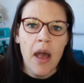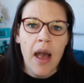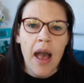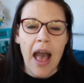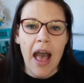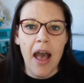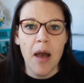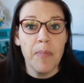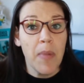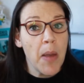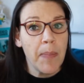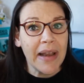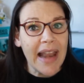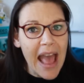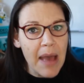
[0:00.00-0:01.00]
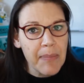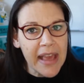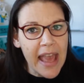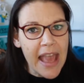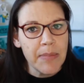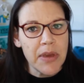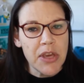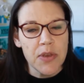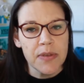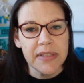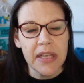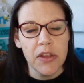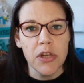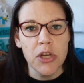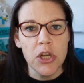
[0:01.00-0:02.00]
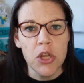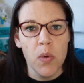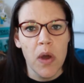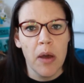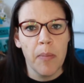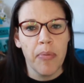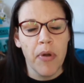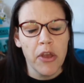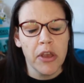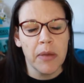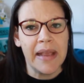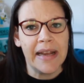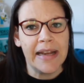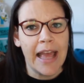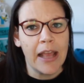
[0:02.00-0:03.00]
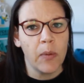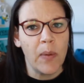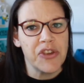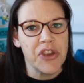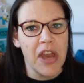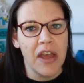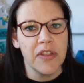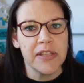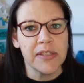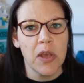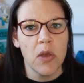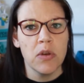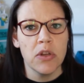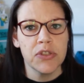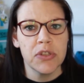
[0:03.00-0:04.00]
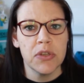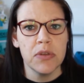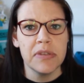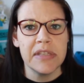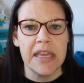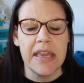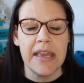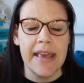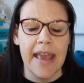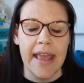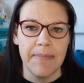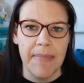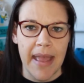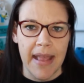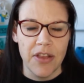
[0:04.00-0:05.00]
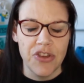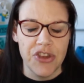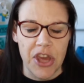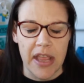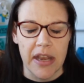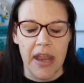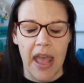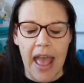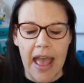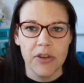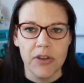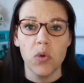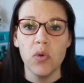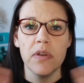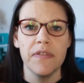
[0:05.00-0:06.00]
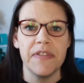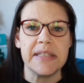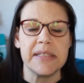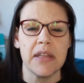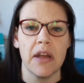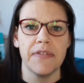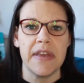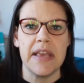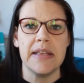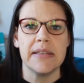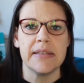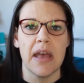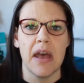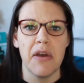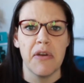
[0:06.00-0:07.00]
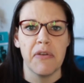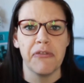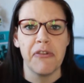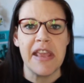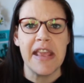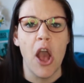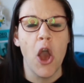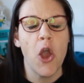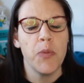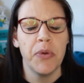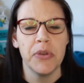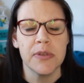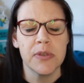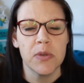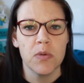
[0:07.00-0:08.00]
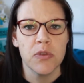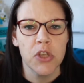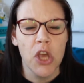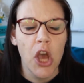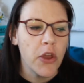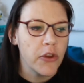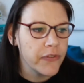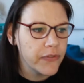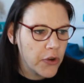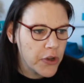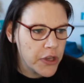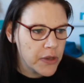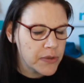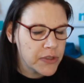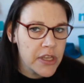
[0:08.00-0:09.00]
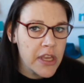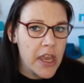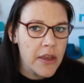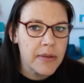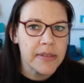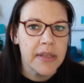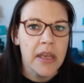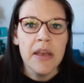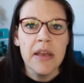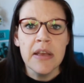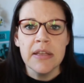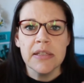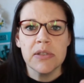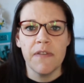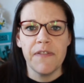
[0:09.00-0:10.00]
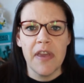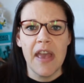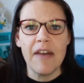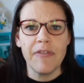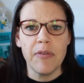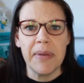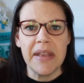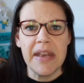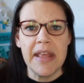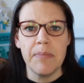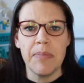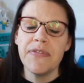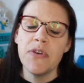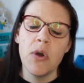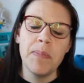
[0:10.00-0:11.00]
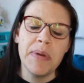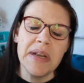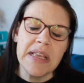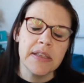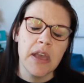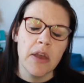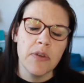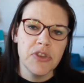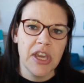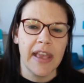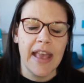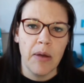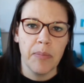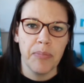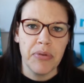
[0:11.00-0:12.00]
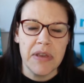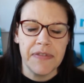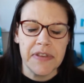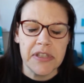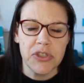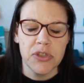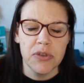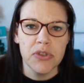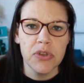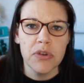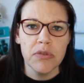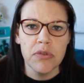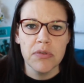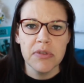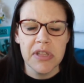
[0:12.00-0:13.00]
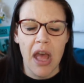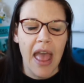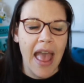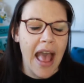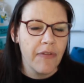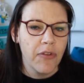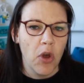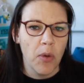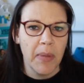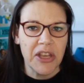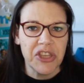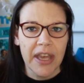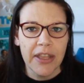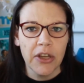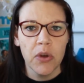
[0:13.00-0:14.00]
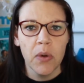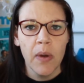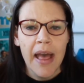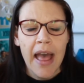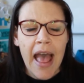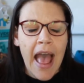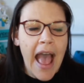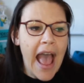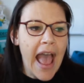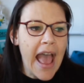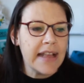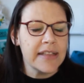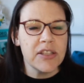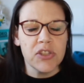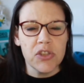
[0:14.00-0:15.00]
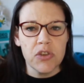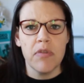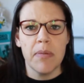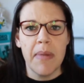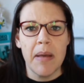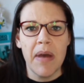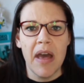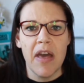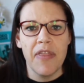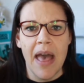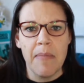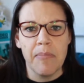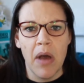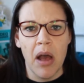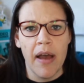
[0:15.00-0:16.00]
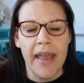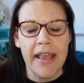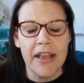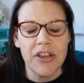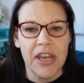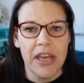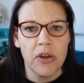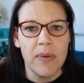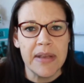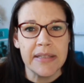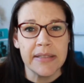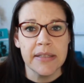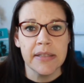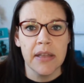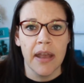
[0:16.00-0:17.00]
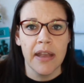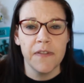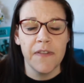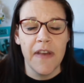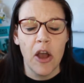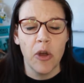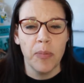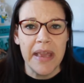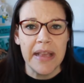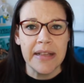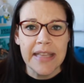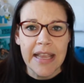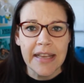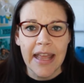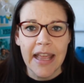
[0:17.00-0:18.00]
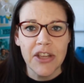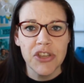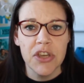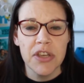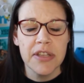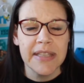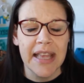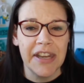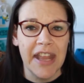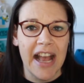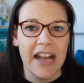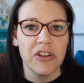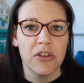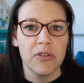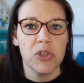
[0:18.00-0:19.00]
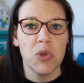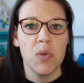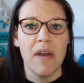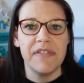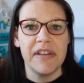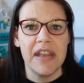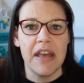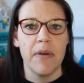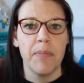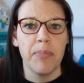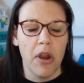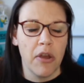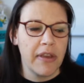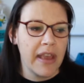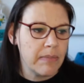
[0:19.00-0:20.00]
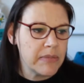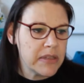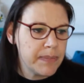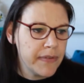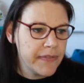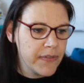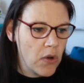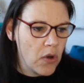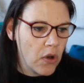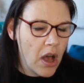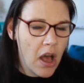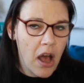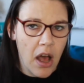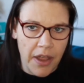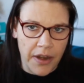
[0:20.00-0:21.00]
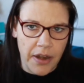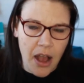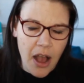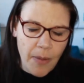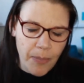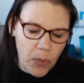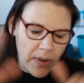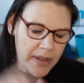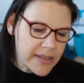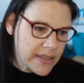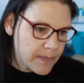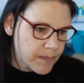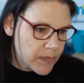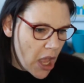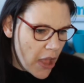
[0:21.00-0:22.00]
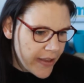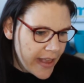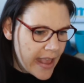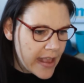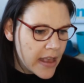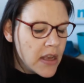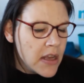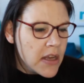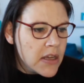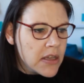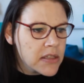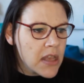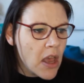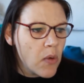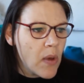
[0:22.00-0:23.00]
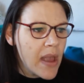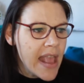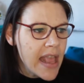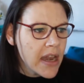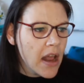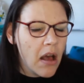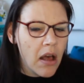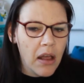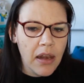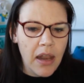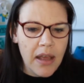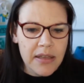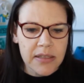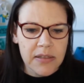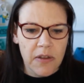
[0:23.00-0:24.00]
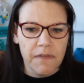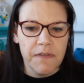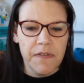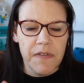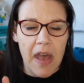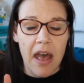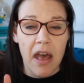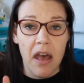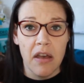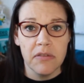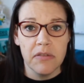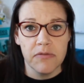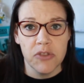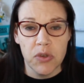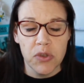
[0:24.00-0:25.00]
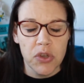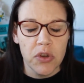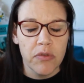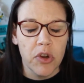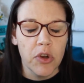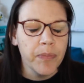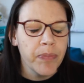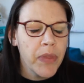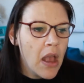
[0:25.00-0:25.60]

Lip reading: mobile app game using the Lua programming language and the Solar 2D game engine, and all of this stuff is free open source code for you to use. So if you haven't been here before, please go check out previous tutorials that I have on my channel, and do remember that my channel is designed for helping teenagers and adults who have never programmed before and upwards. Okay, so in our last tutorial,